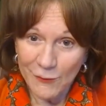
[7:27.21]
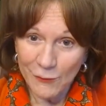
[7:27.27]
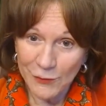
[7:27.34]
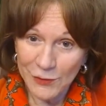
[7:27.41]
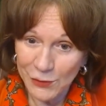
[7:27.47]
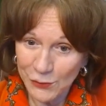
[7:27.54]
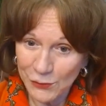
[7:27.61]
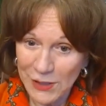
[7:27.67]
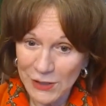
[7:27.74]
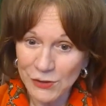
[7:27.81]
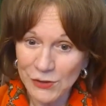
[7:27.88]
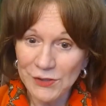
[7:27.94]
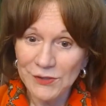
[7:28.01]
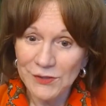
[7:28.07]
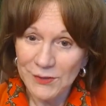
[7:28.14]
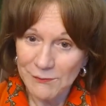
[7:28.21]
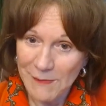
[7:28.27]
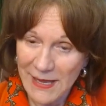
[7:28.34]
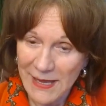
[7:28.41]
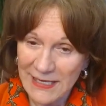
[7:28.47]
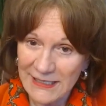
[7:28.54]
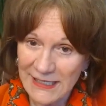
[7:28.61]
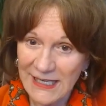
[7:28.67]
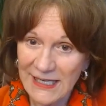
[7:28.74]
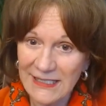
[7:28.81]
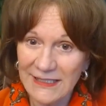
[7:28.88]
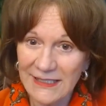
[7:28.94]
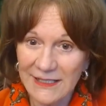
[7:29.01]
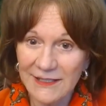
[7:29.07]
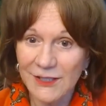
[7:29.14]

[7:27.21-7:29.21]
restrictions, mandates,